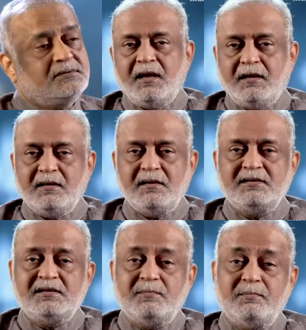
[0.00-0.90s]
Anger
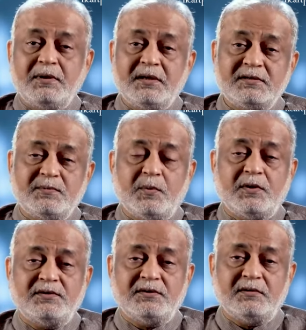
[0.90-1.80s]
is the biggest
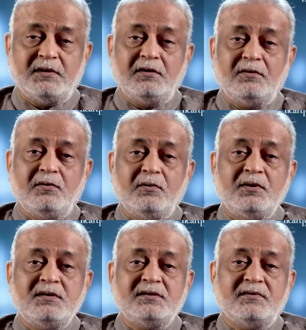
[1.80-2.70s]
poison, it
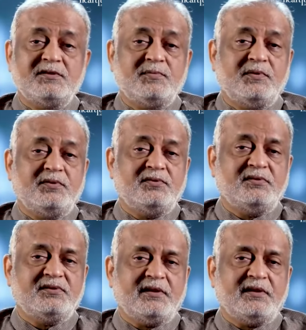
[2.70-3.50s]
ruins our spiritual